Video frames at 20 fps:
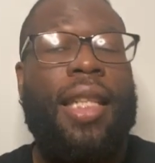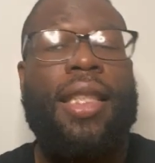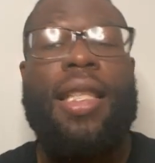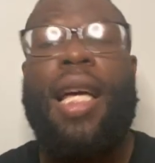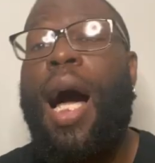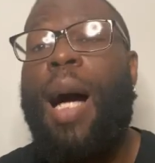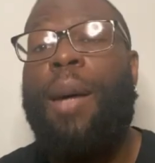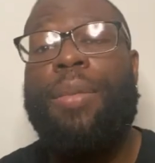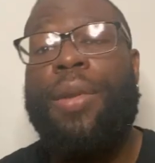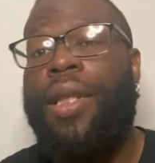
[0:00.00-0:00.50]

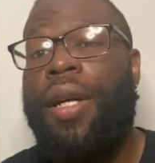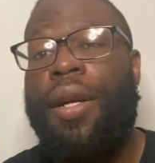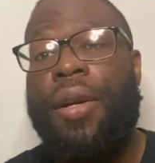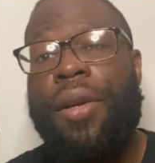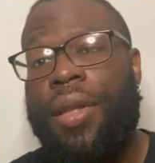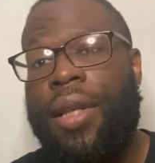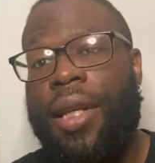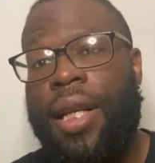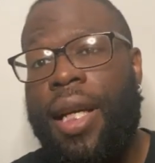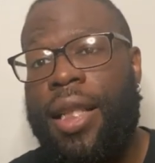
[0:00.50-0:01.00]
top 10 or
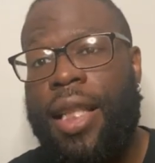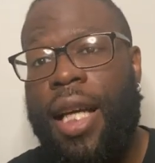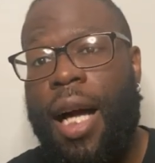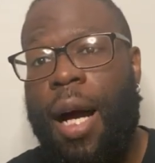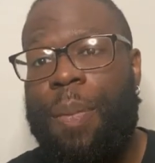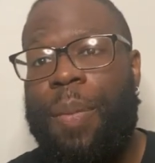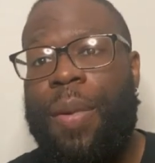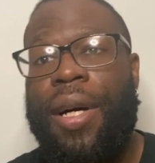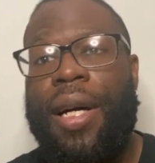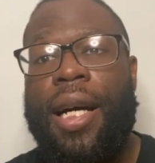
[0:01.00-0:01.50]
anything like
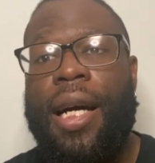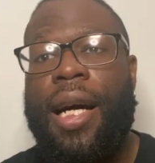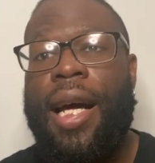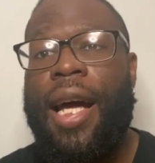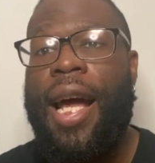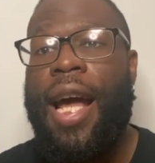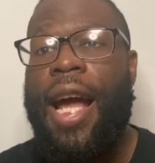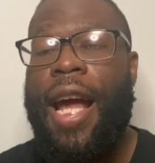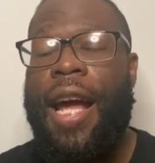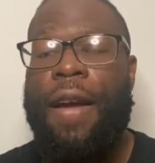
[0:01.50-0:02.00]
that, but
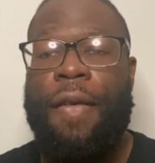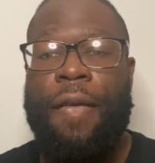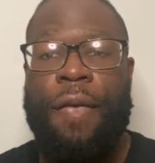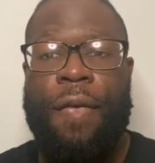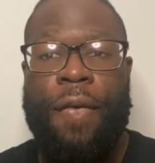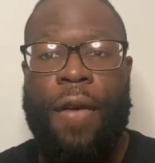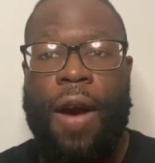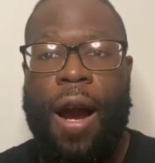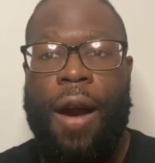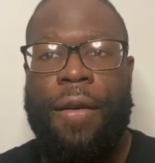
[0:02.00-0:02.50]
a
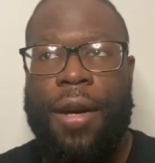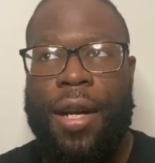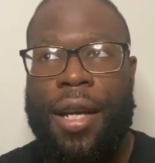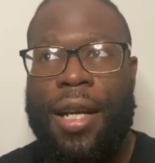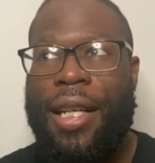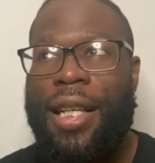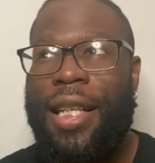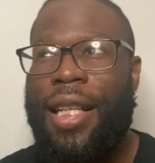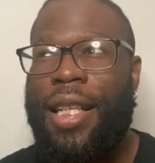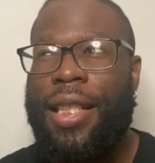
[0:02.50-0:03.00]

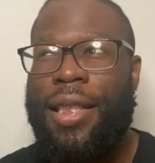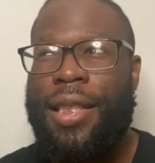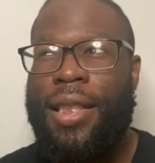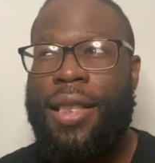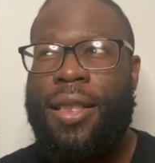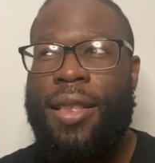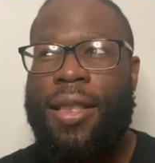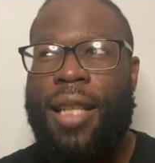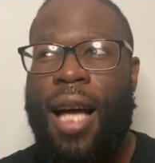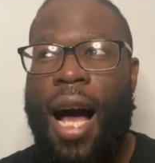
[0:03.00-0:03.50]
very
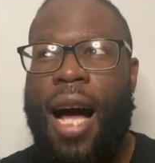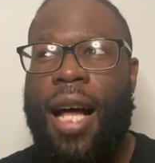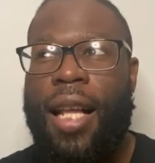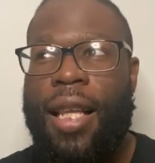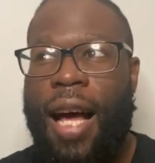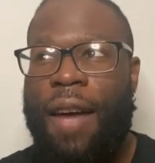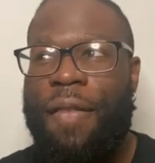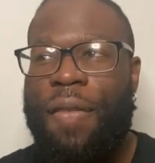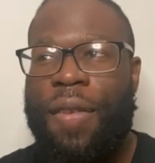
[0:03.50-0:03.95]
solid, I feel